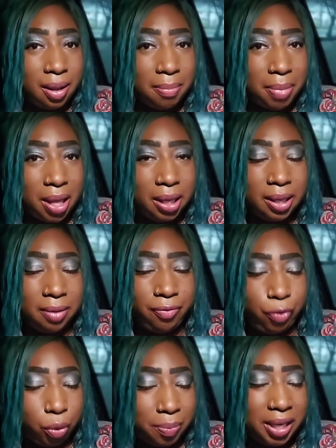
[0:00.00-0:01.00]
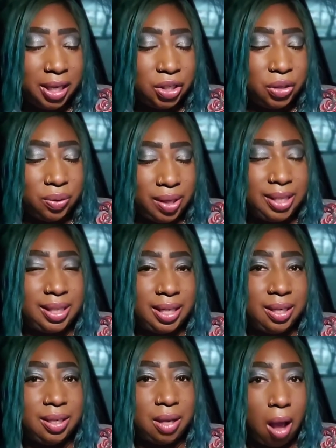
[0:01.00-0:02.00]
But for me to
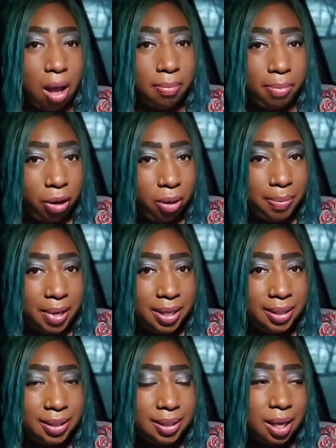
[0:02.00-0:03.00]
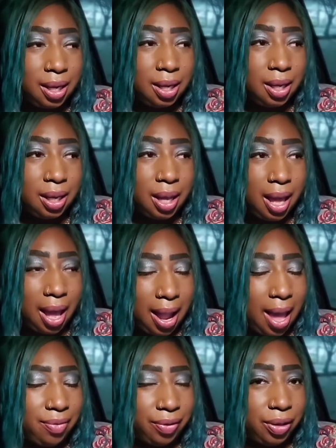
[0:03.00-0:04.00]
listen on purpose, I
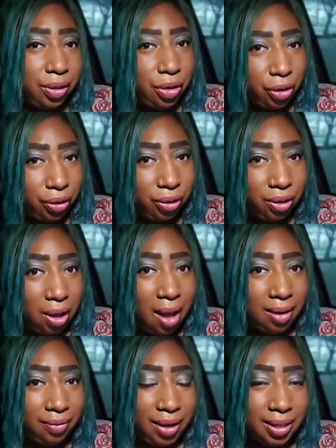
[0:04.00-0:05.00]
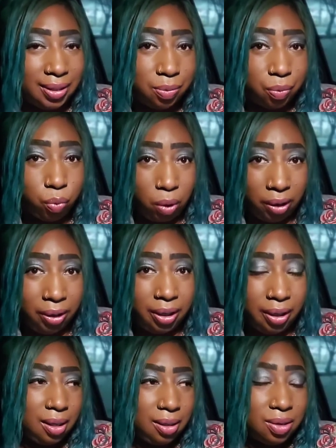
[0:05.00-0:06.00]
haven't heard a lot of his work.
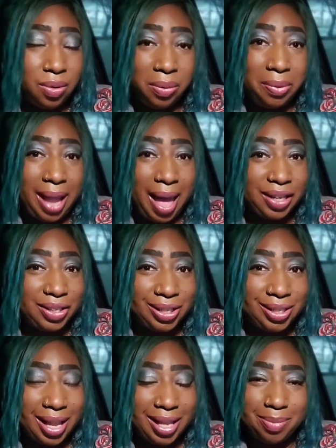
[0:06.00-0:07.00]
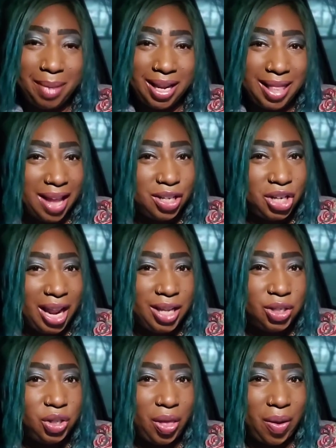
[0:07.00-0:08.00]
Doing reactions has made that
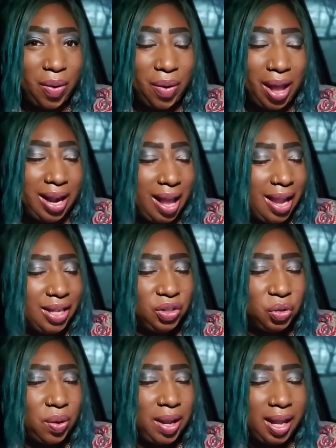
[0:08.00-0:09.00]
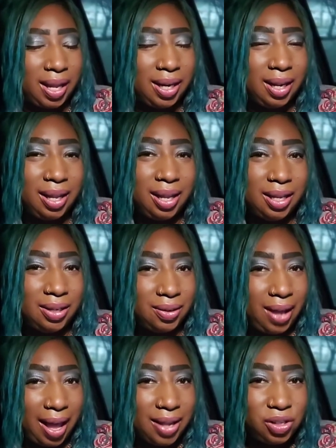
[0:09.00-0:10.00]
change though, and I enjoy it. You
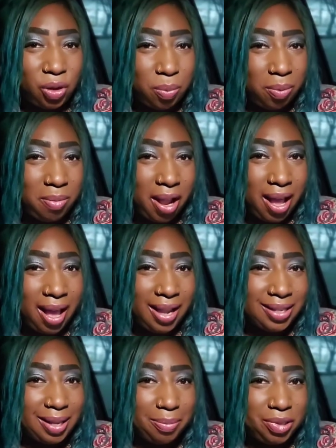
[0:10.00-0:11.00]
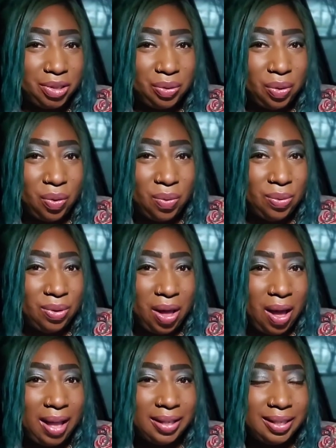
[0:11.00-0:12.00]
guys open my eyes up to a whole
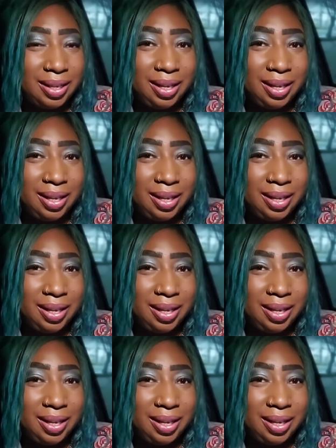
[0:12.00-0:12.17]
lot